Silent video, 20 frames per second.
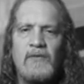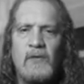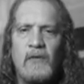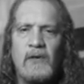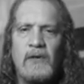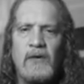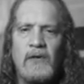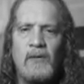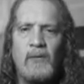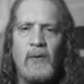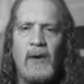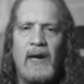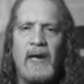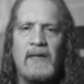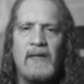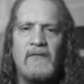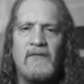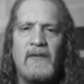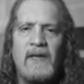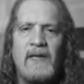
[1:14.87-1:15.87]
for a good
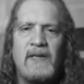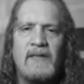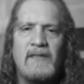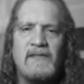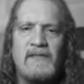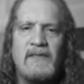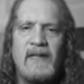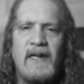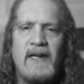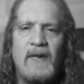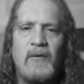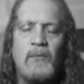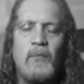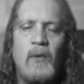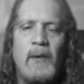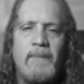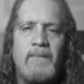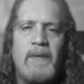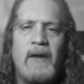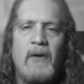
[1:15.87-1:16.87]
while and finally decided
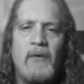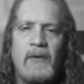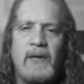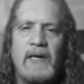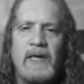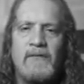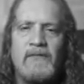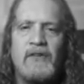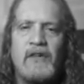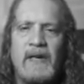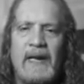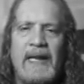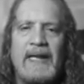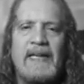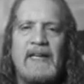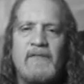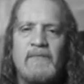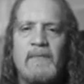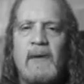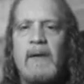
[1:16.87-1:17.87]
what better gift could I
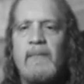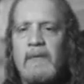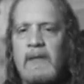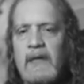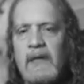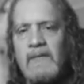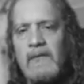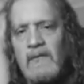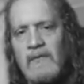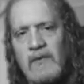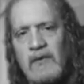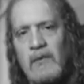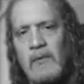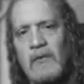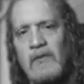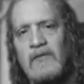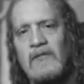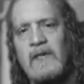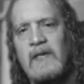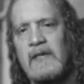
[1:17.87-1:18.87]
give my beloved
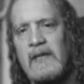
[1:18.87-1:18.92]
viewers than